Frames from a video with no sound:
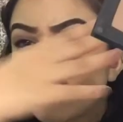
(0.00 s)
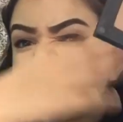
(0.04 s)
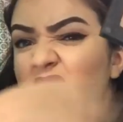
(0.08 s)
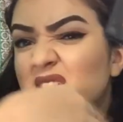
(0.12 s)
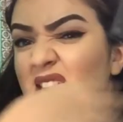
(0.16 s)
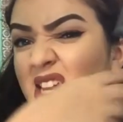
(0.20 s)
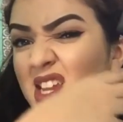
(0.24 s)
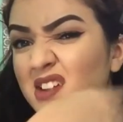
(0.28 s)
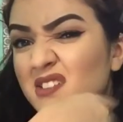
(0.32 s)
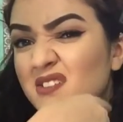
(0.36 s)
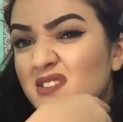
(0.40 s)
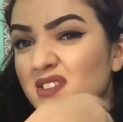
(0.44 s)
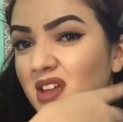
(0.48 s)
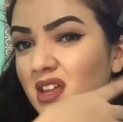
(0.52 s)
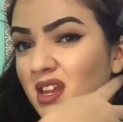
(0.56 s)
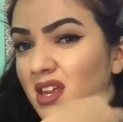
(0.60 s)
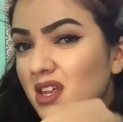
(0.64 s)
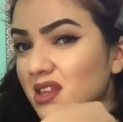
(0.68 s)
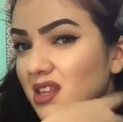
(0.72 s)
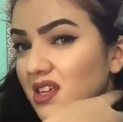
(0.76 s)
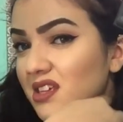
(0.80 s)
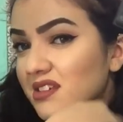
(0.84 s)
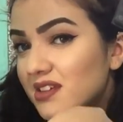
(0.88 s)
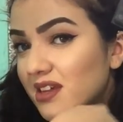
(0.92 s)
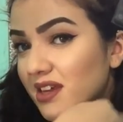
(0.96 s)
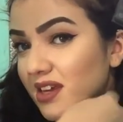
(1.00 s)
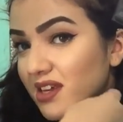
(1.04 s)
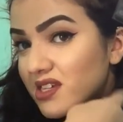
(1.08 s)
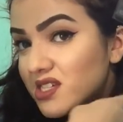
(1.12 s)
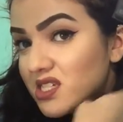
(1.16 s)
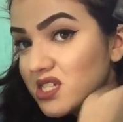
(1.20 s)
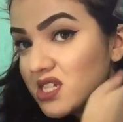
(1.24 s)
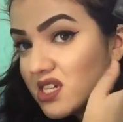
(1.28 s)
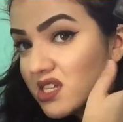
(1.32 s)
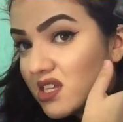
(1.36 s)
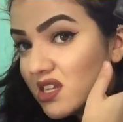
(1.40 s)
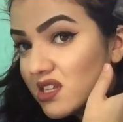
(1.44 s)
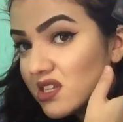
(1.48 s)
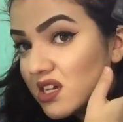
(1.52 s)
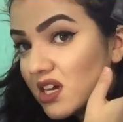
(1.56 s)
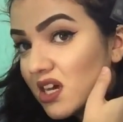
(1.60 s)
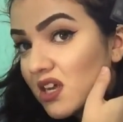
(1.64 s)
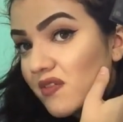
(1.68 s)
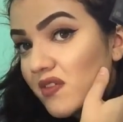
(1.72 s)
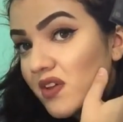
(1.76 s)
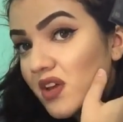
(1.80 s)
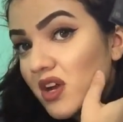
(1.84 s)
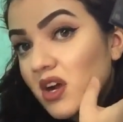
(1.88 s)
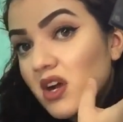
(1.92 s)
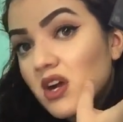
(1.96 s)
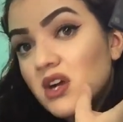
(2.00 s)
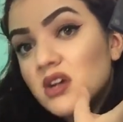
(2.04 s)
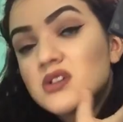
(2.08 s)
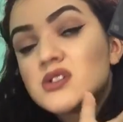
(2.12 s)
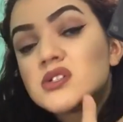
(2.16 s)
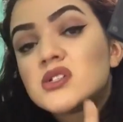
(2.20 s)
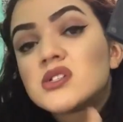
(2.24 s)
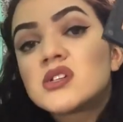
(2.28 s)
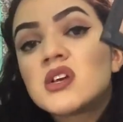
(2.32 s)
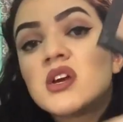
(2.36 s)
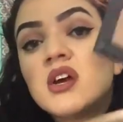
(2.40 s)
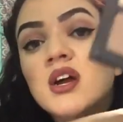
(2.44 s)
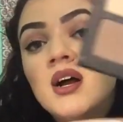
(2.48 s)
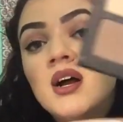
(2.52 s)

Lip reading: clean anything that I see that's kind of, like, harsh.